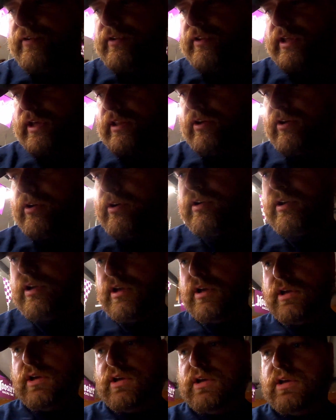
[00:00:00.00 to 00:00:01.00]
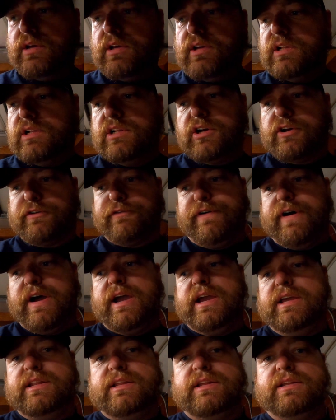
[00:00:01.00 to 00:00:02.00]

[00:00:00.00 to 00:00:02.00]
and they look fine.